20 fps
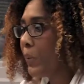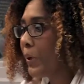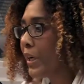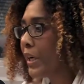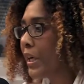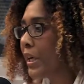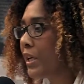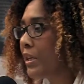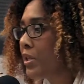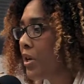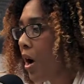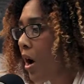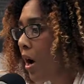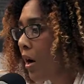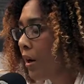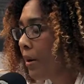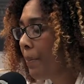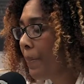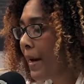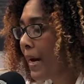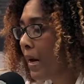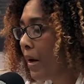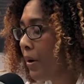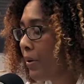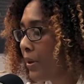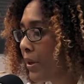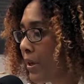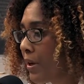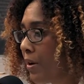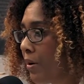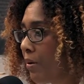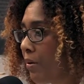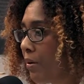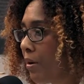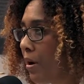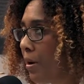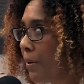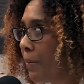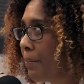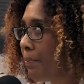We're going to talk about, you
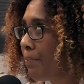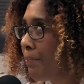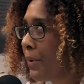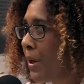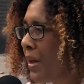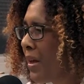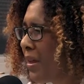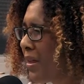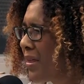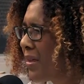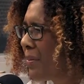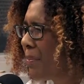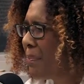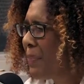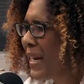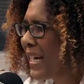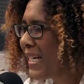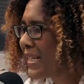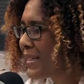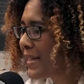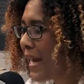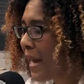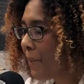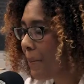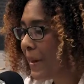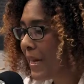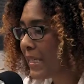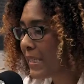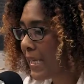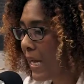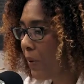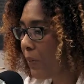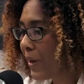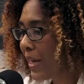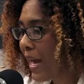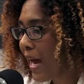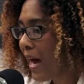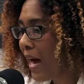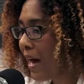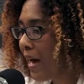know, the biggest campaigns that we
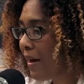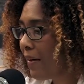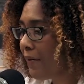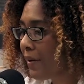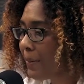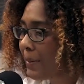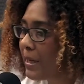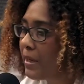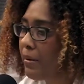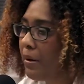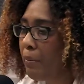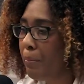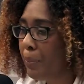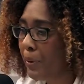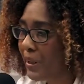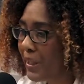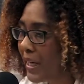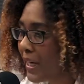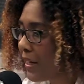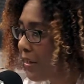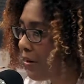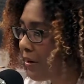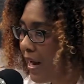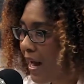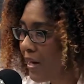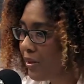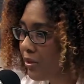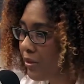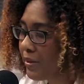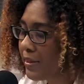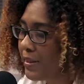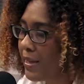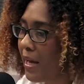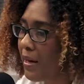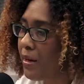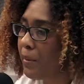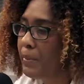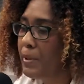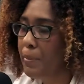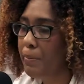have. I mean, Bullying International
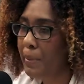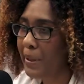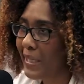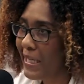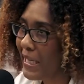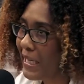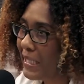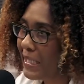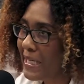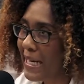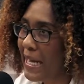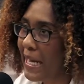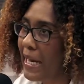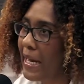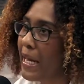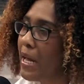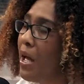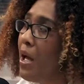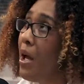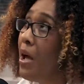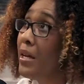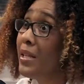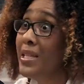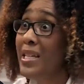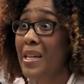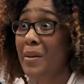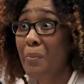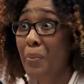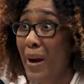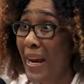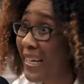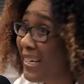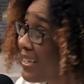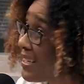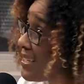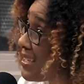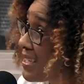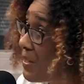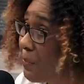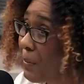Stand Up to Bullying Day, teen
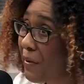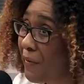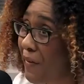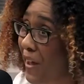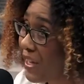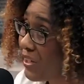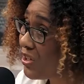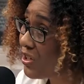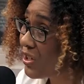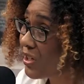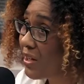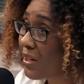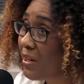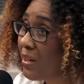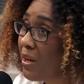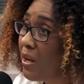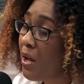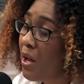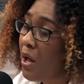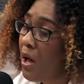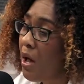pregnancy prevention.